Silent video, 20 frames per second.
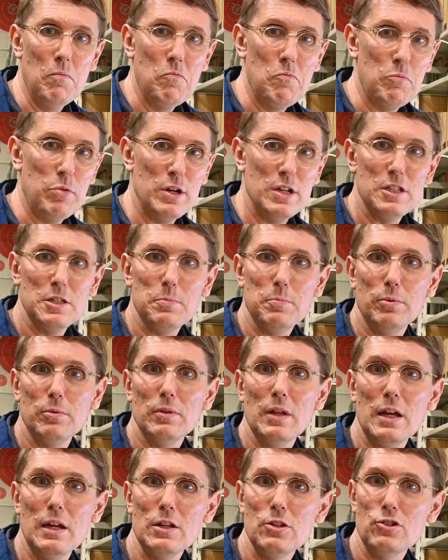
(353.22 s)

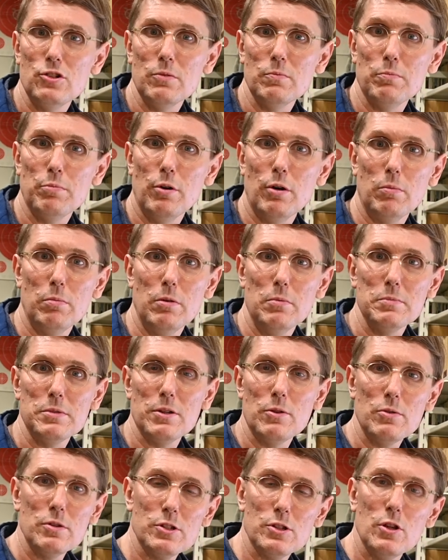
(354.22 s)
principal-agent problems.
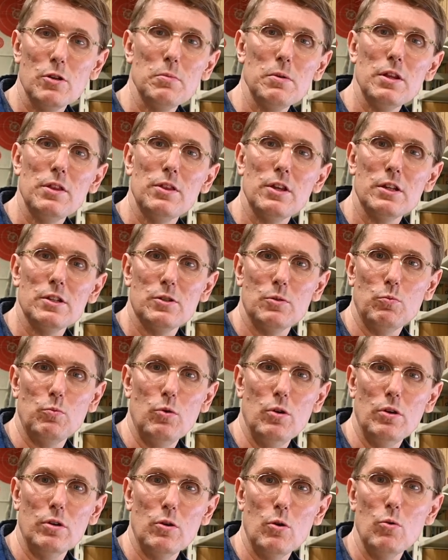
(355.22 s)
There are so many things at
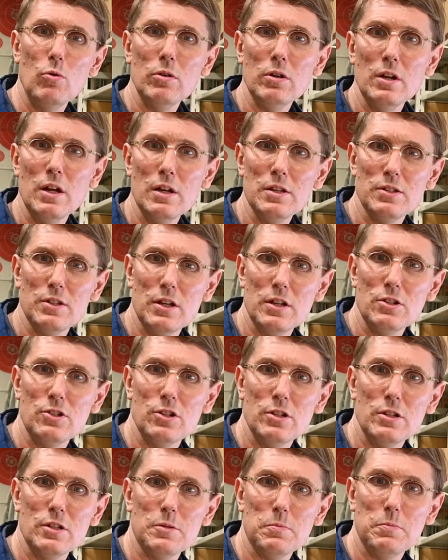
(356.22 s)
work.
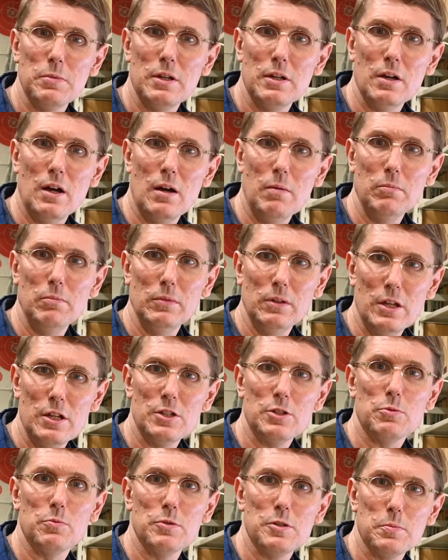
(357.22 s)
Organizations become
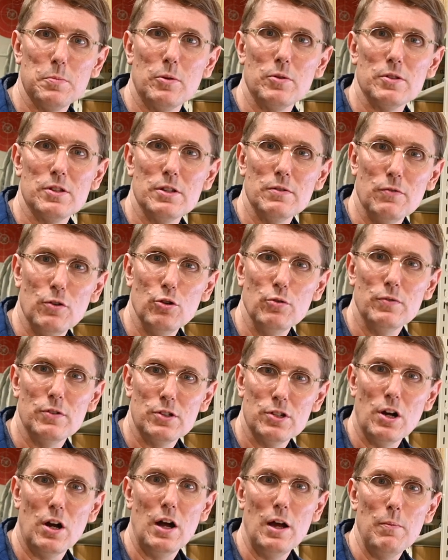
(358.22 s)
less responsive over
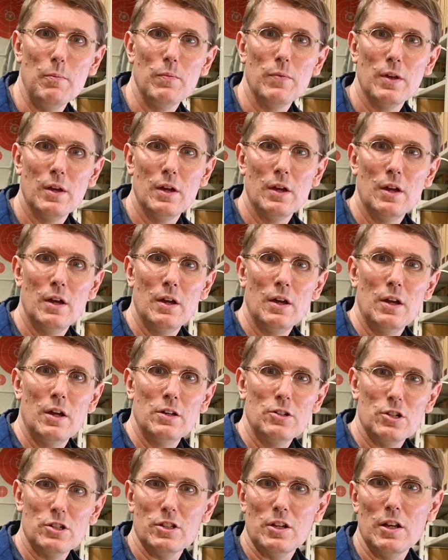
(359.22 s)
time.
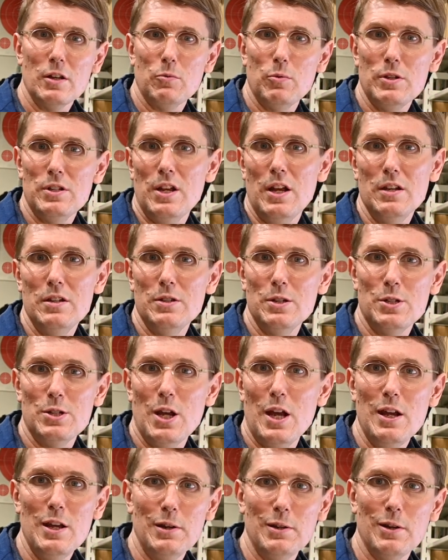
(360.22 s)
Just like we tend to
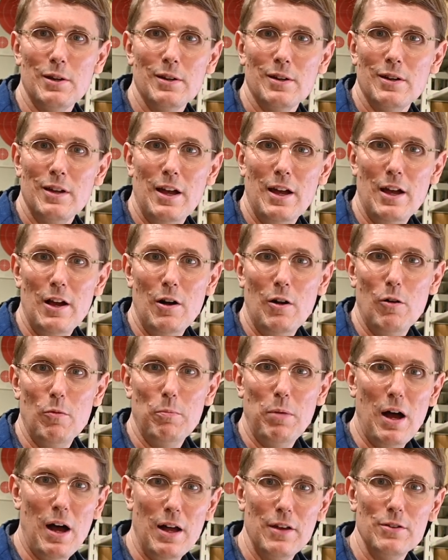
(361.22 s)
take our
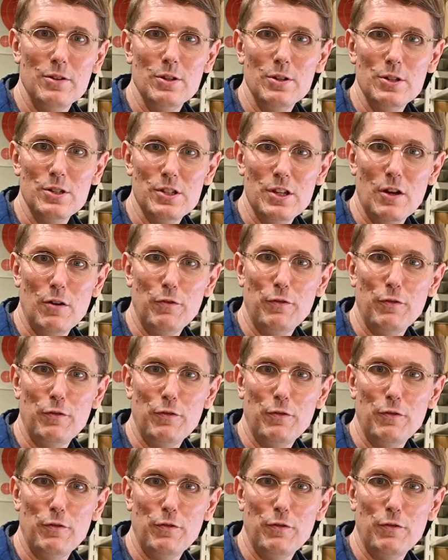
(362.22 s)
partners, our